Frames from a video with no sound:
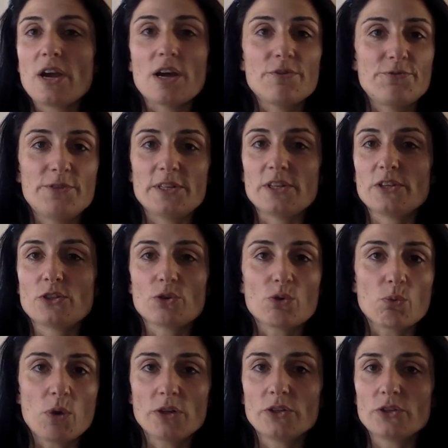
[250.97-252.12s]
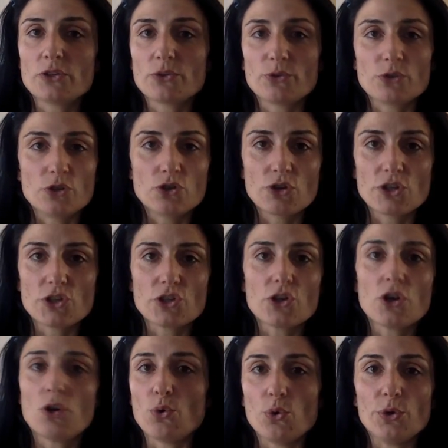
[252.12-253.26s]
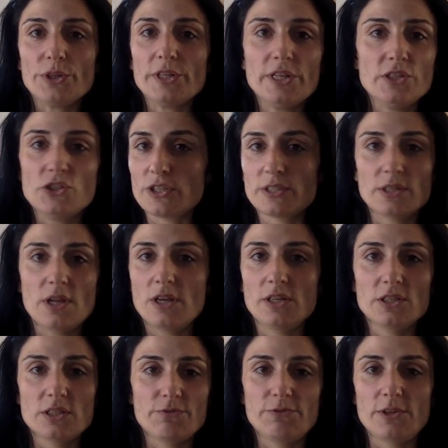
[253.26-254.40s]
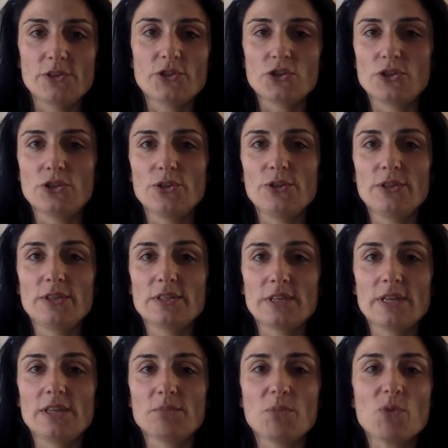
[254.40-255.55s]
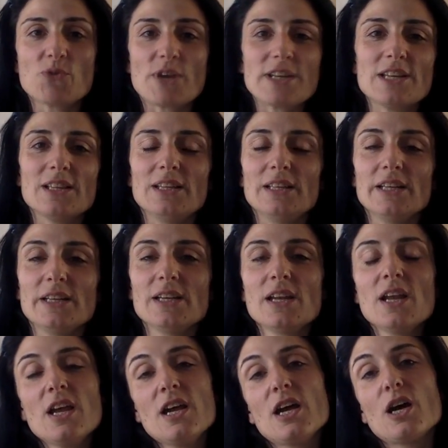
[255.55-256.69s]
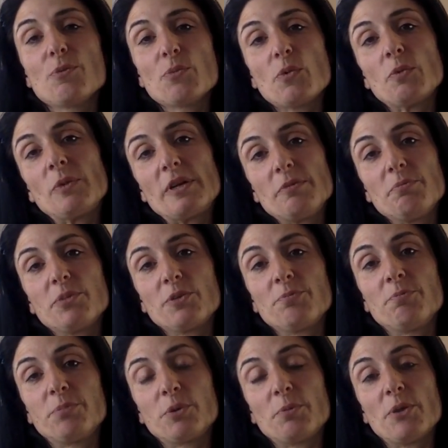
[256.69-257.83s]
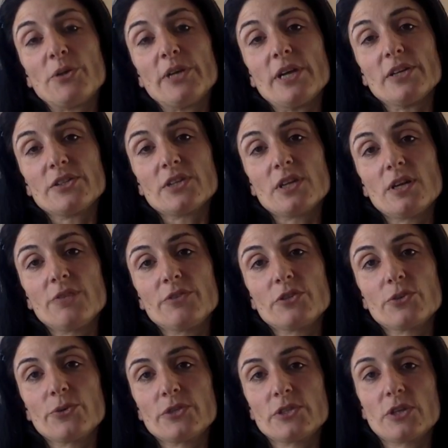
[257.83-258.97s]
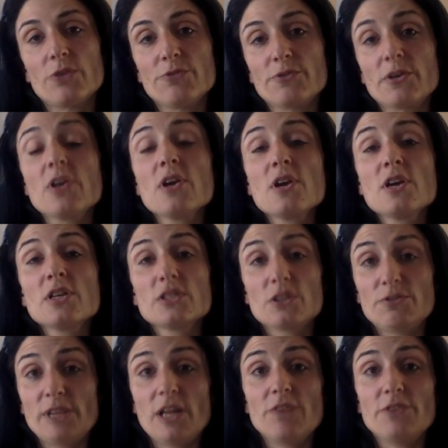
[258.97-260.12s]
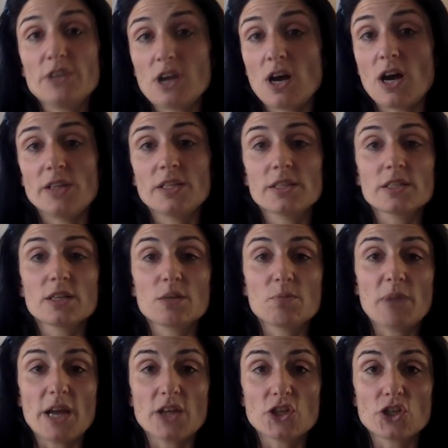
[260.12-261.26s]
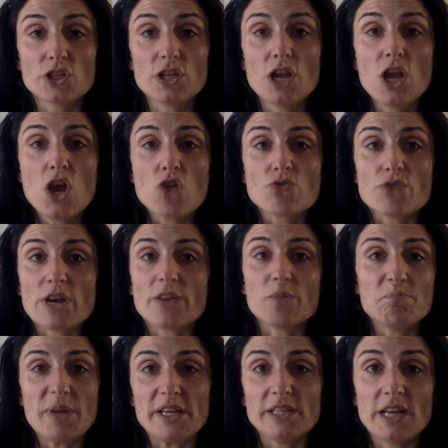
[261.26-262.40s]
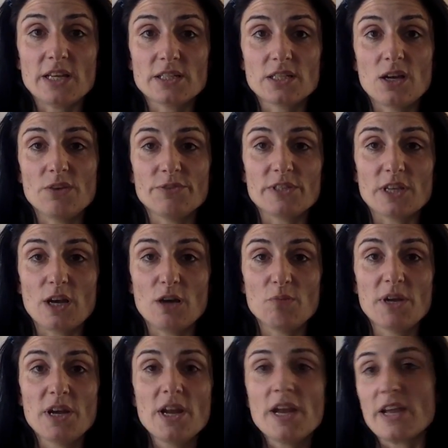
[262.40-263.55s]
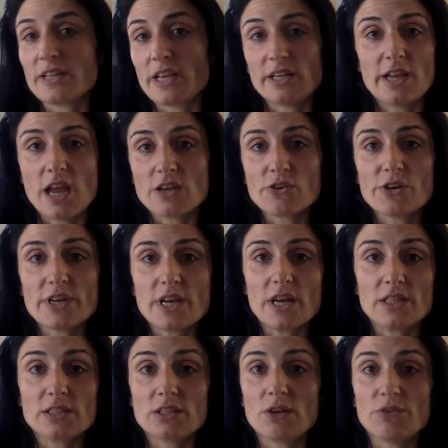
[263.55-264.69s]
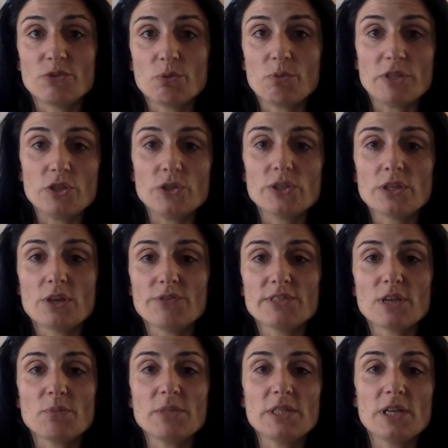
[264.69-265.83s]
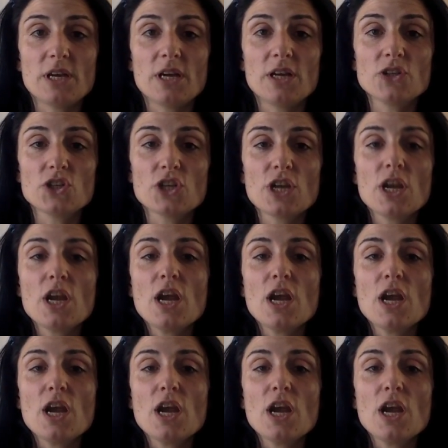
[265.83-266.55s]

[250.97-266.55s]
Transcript: a fitness or a wellness or a nutrition goal, or it is just learning to floss your teeth more regularly. When we promote ourselves through self-love and kindness and compassion, rather than beating ourselves up and getting angry at ourselves when we do self-sabotage,